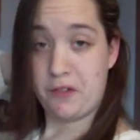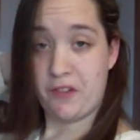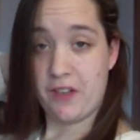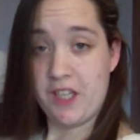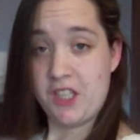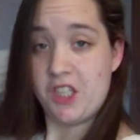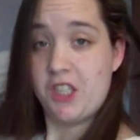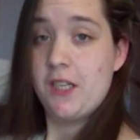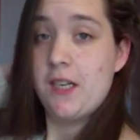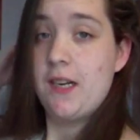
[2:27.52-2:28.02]
we're
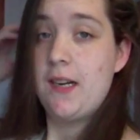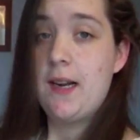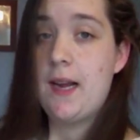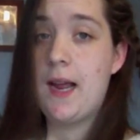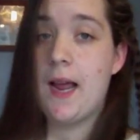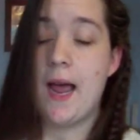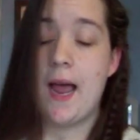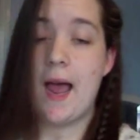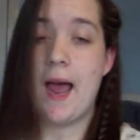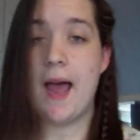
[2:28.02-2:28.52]
finished.
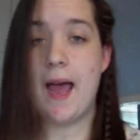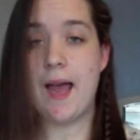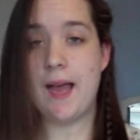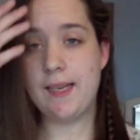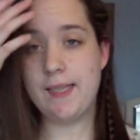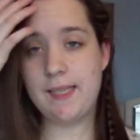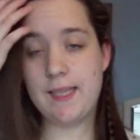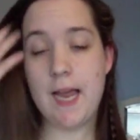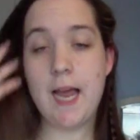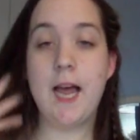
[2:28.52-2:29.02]

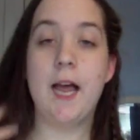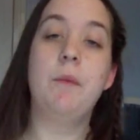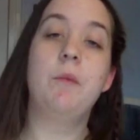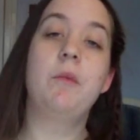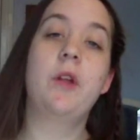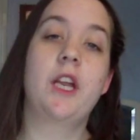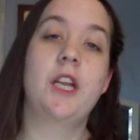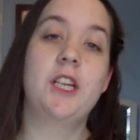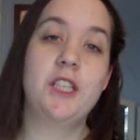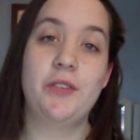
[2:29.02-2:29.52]
And
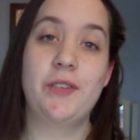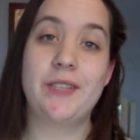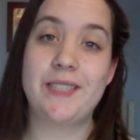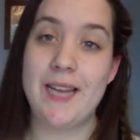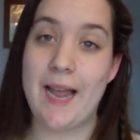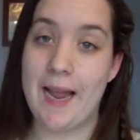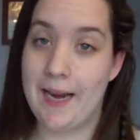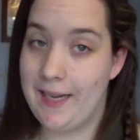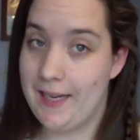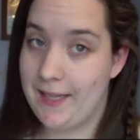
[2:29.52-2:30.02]
we're going to do
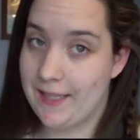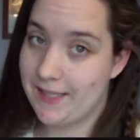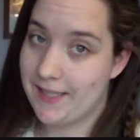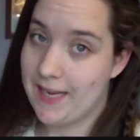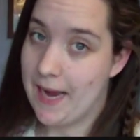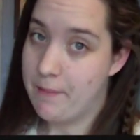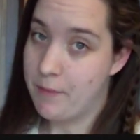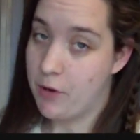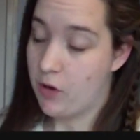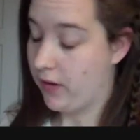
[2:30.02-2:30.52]
exactly the
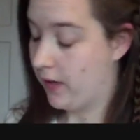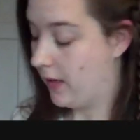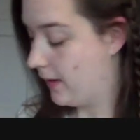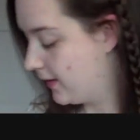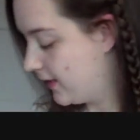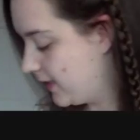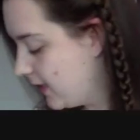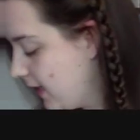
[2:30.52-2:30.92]
same on the other